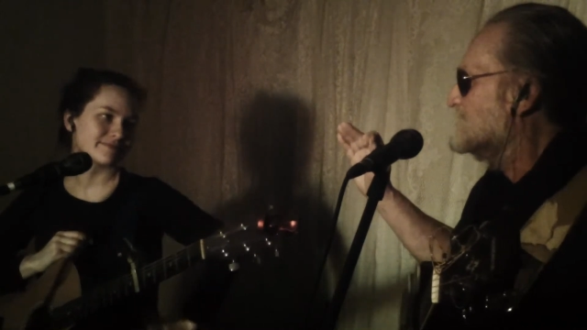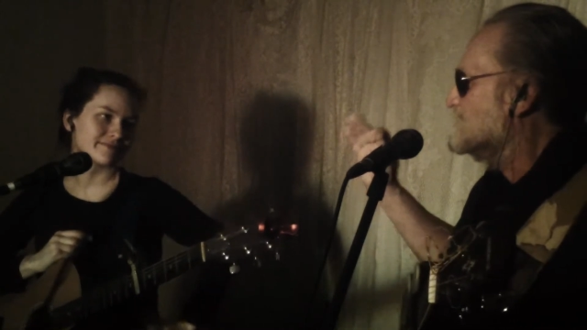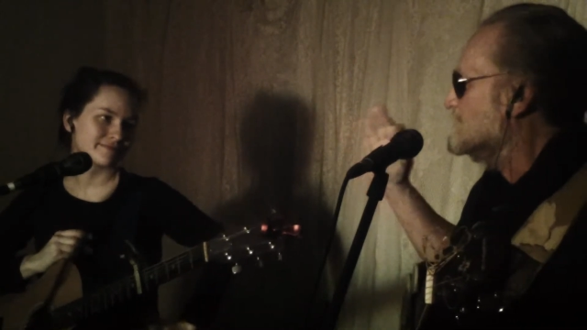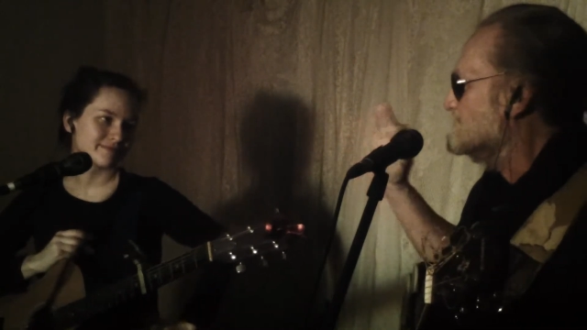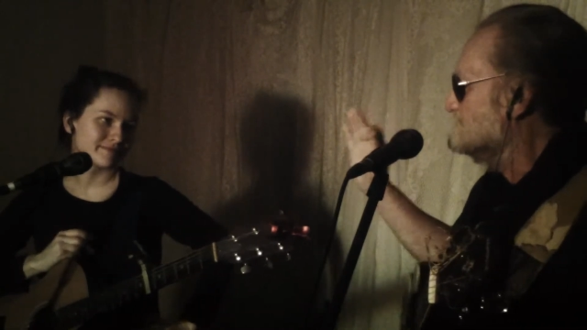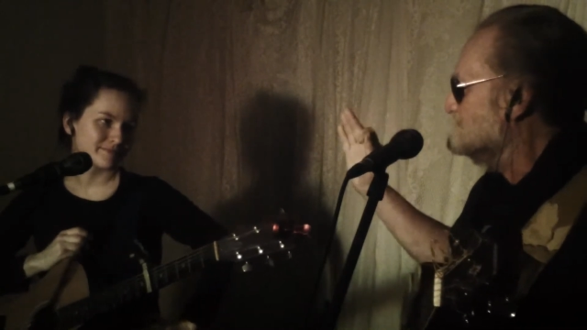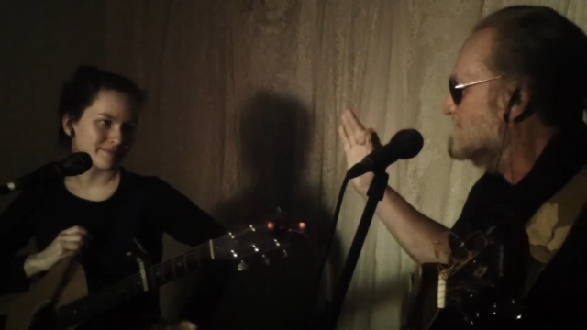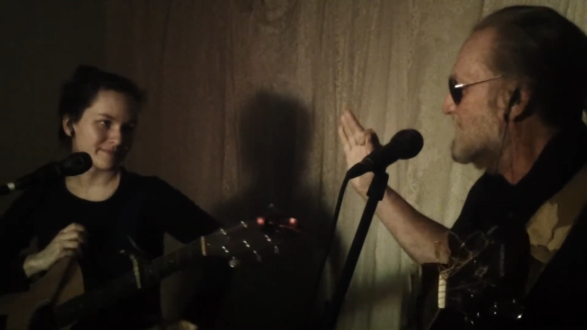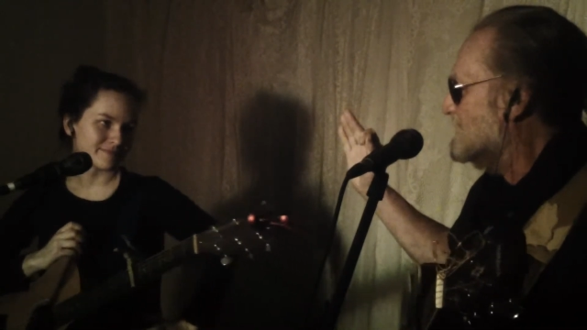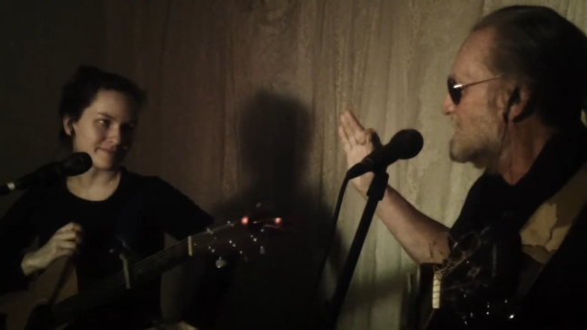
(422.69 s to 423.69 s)
Speaker 1: they're
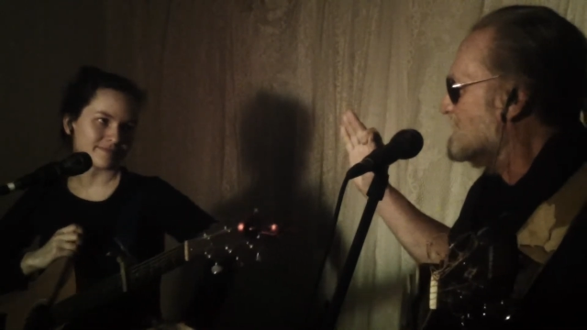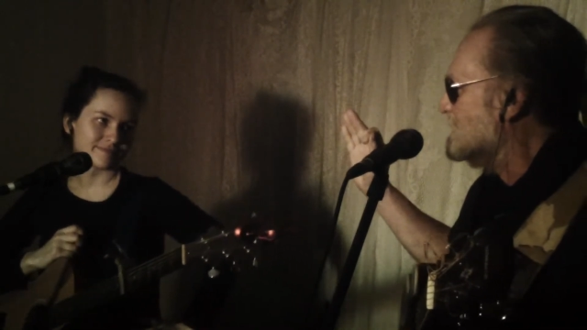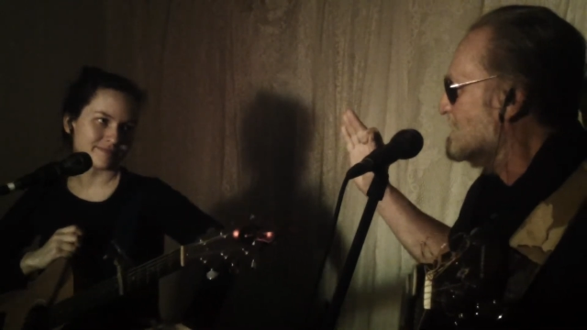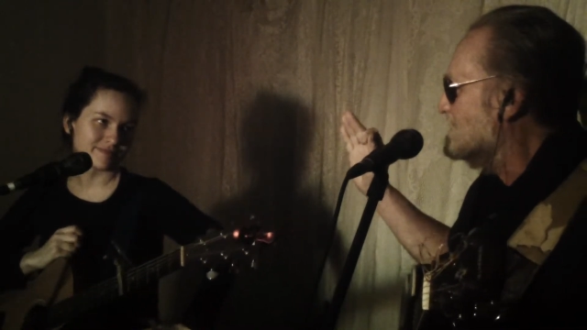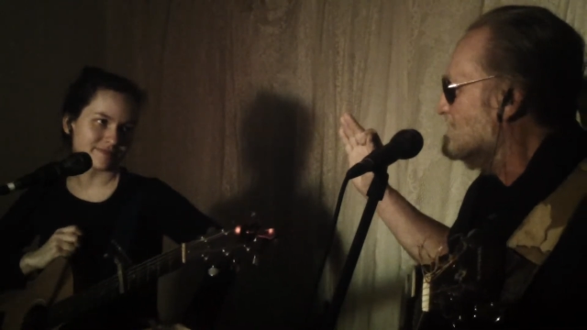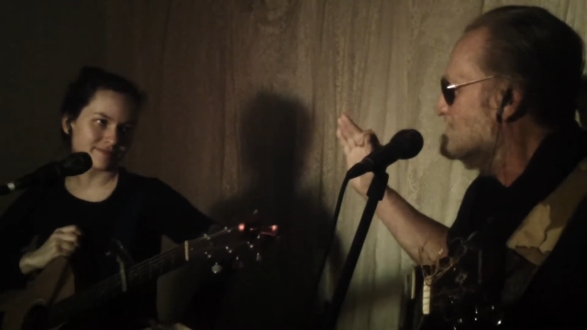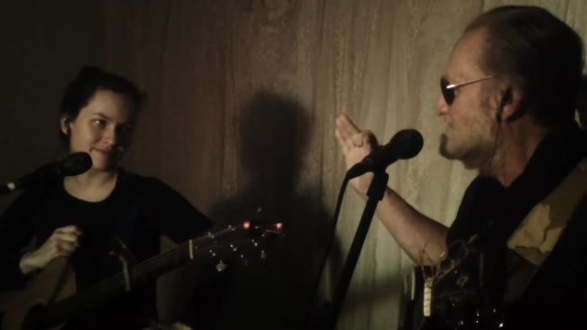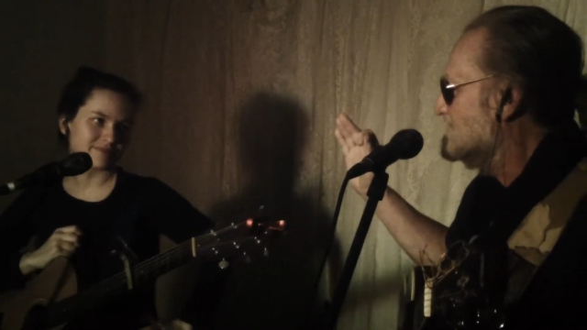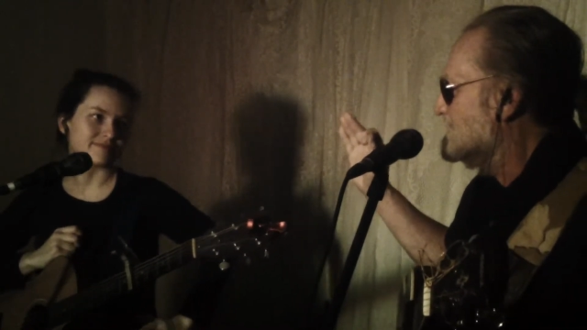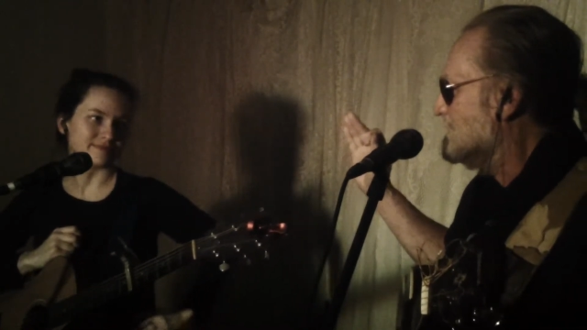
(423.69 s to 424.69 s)
kind of clinical
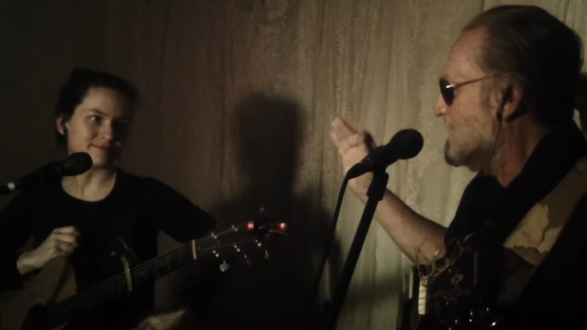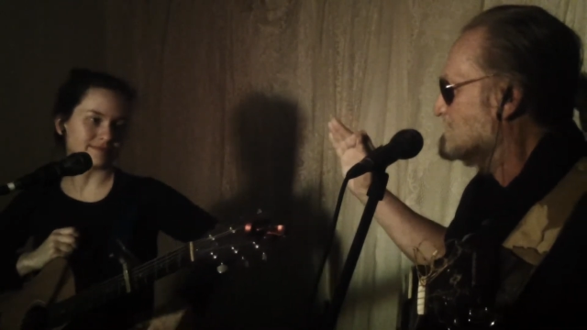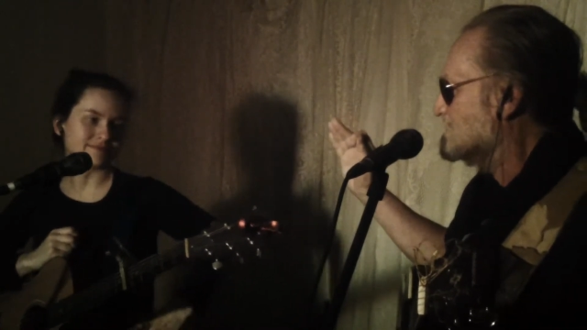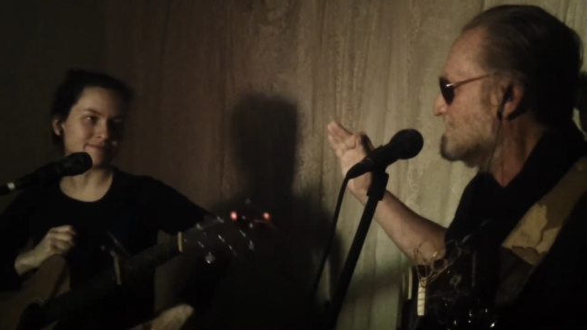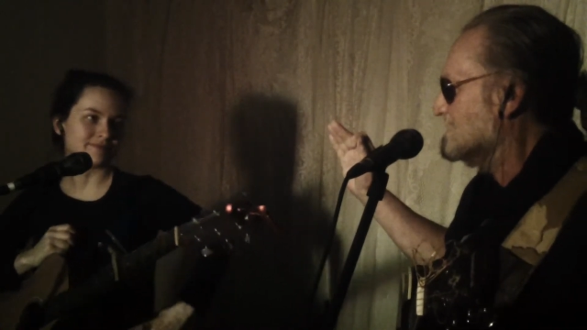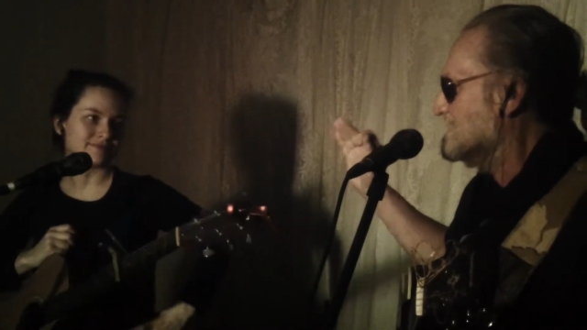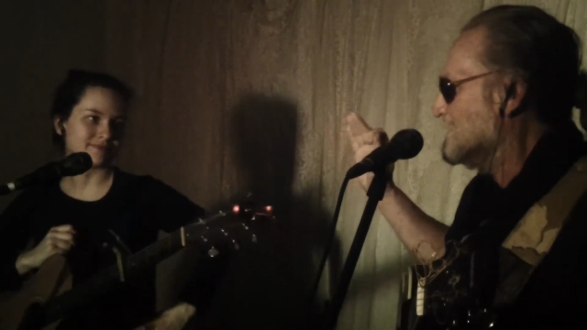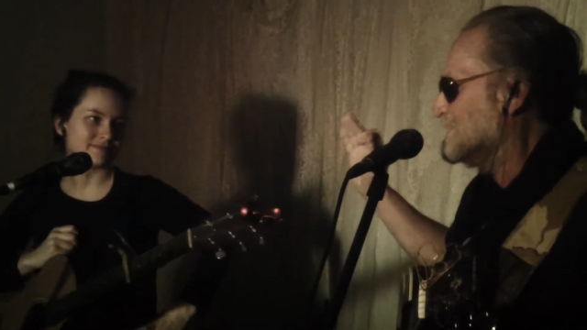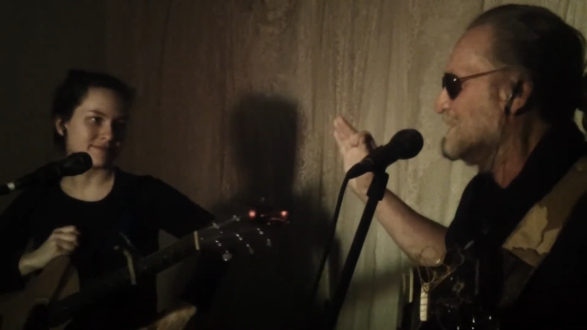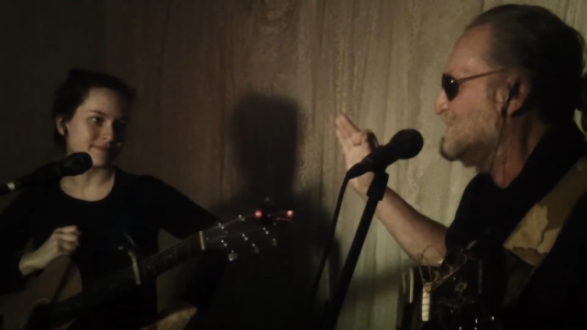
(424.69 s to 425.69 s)
and logical, you
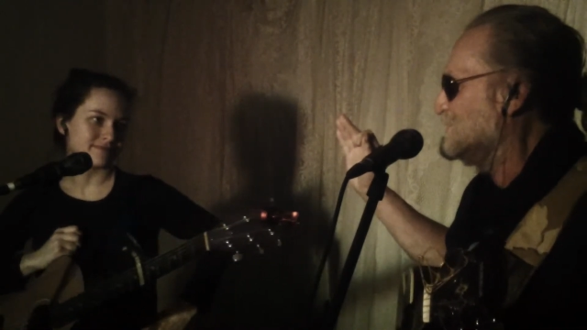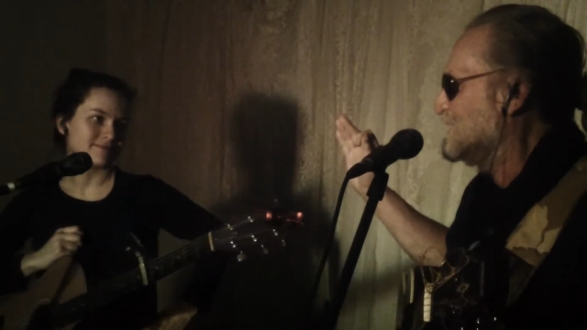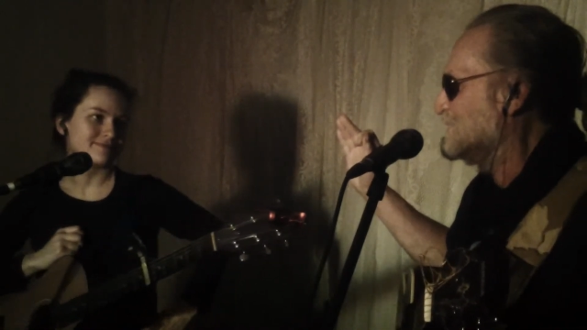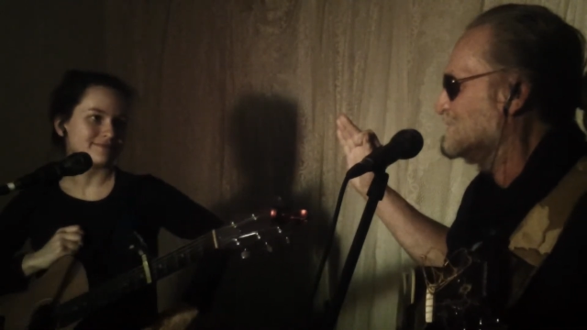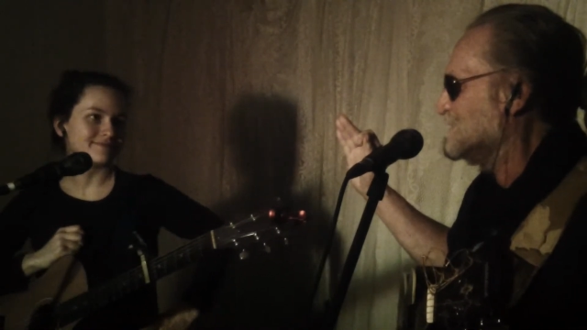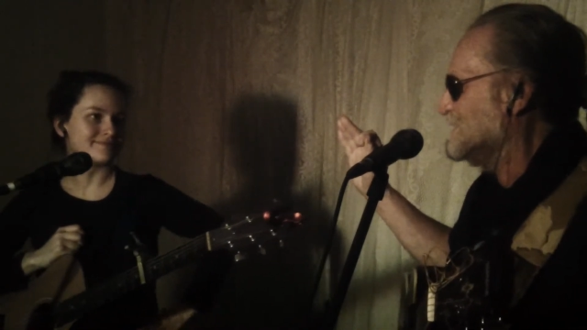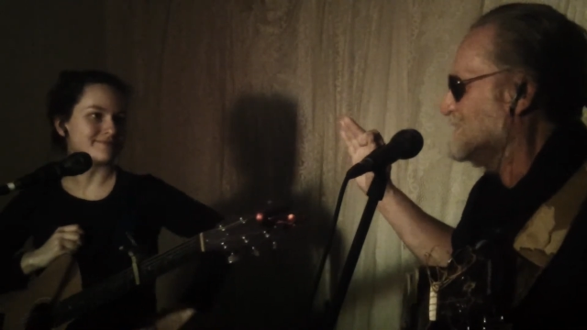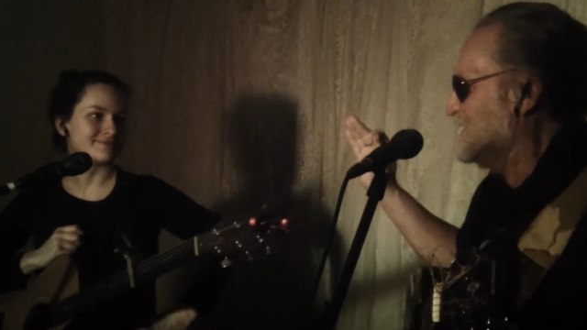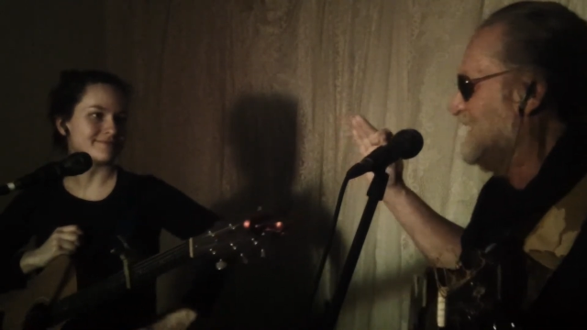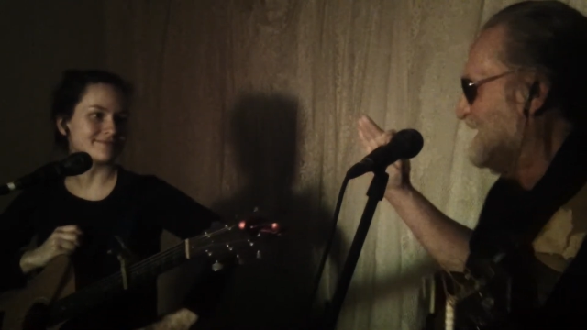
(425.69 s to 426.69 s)
know. They do things really
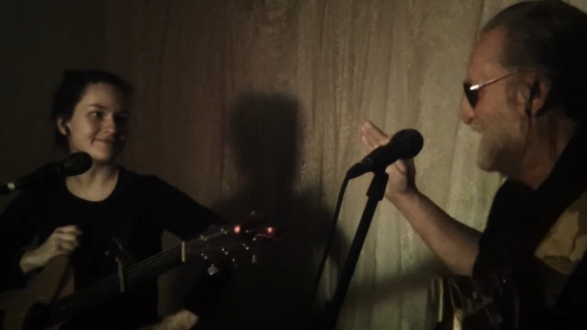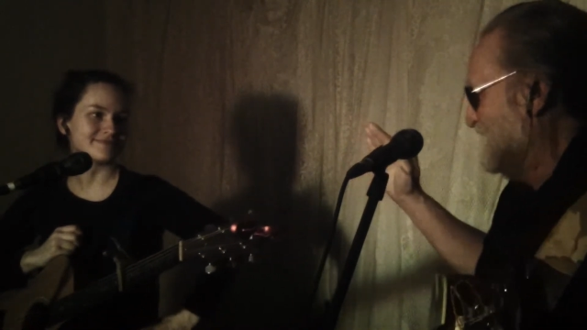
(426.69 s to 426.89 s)
good.